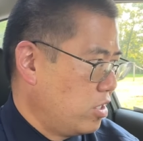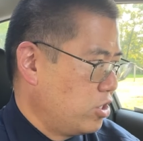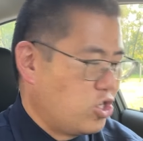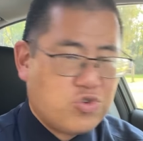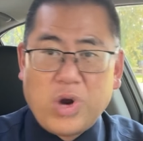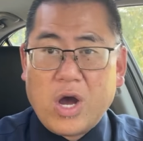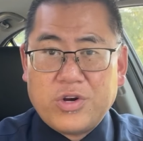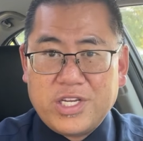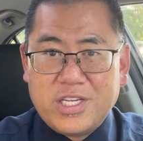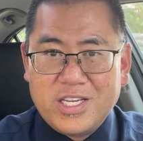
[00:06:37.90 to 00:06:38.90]

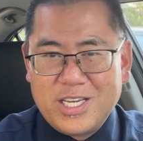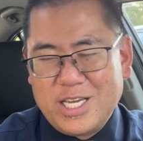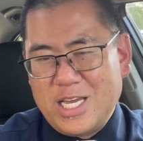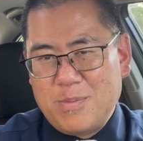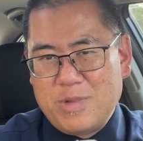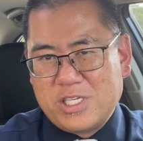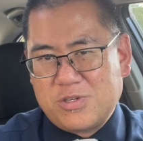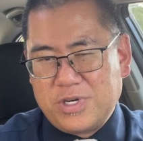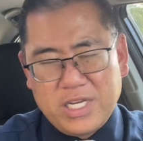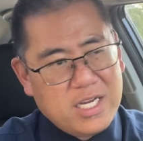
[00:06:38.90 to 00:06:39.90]
shrouded in
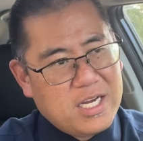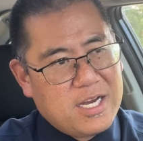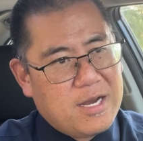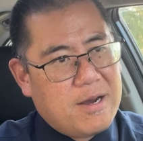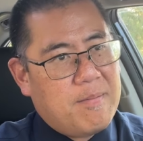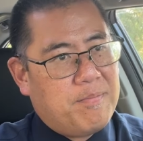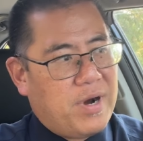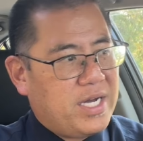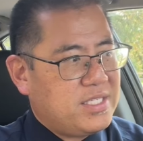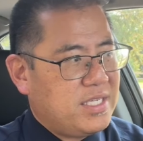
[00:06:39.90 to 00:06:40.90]
mystery.
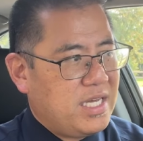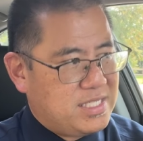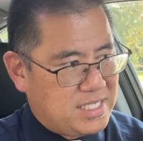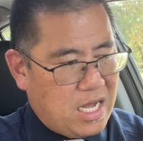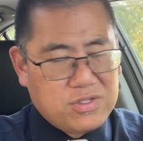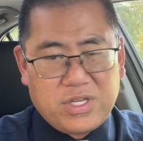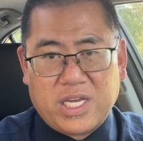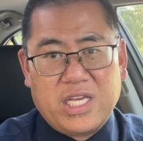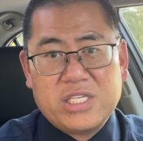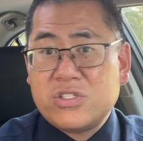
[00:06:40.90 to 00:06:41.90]
But it sounds
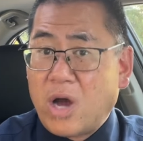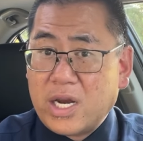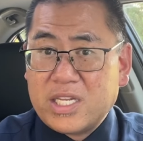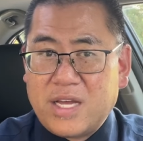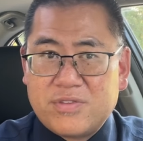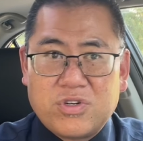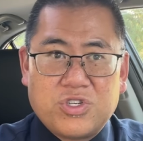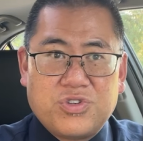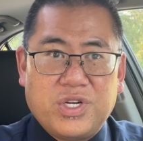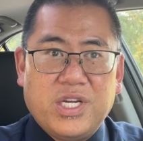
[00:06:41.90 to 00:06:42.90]
like he is not going to have
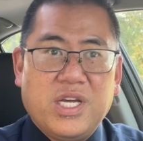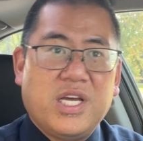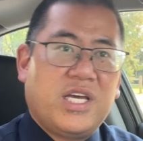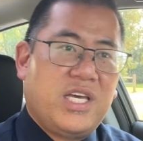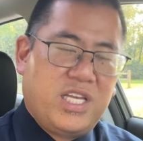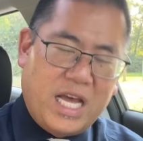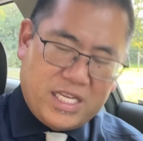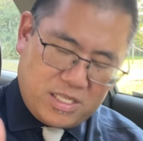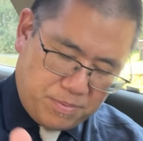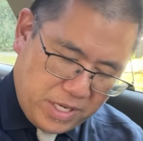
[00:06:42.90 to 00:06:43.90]
surgery. He
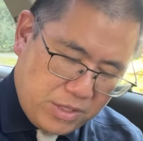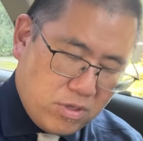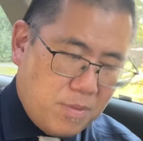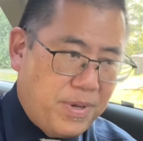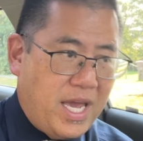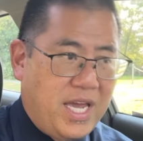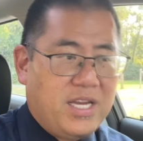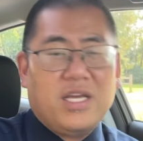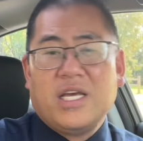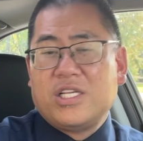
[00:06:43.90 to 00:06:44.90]
has to play through the
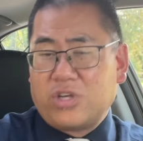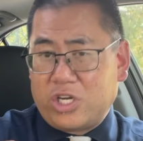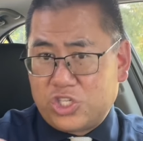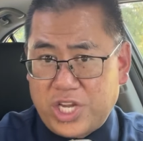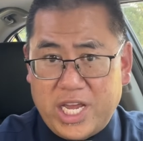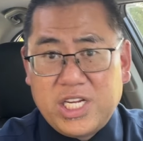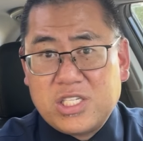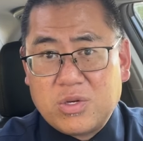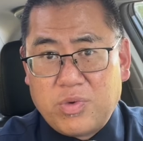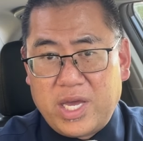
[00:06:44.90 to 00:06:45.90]
pain. He's got to
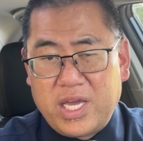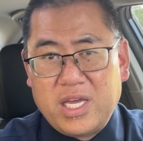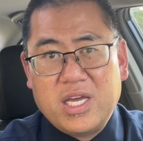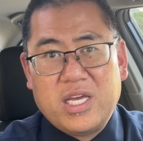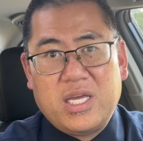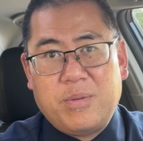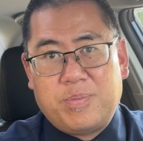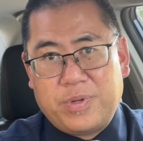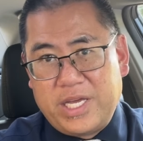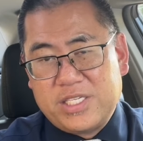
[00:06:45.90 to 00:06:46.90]
change the way he
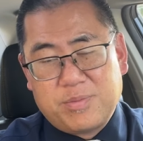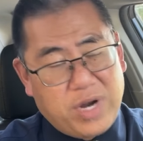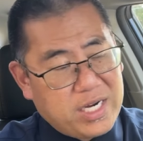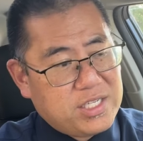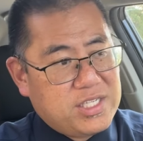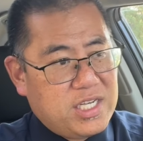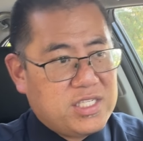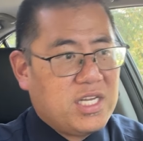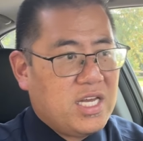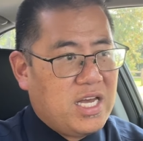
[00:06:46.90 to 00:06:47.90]
plays and
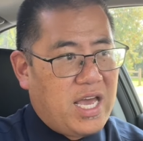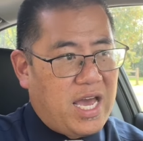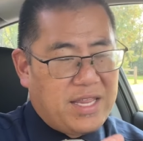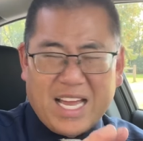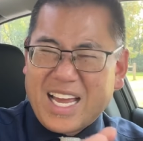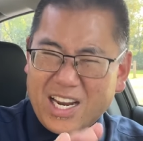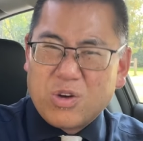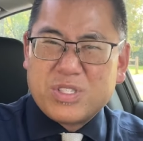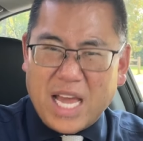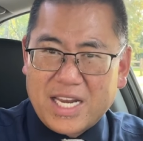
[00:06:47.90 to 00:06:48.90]
practices, and that kind of
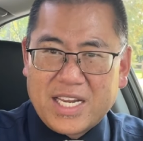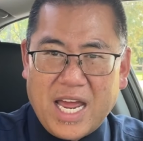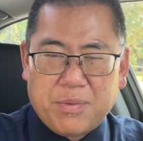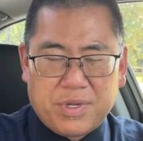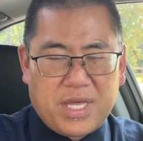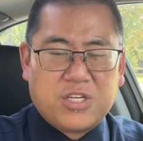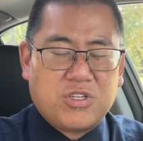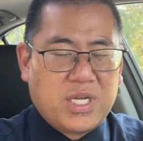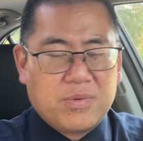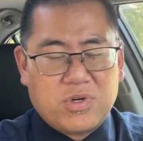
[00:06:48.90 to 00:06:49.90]
goes hand in hand with
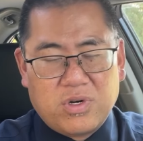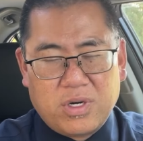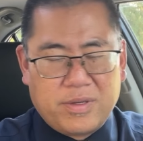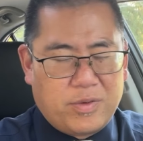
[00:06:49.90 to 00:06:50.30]
Thatcher Demko,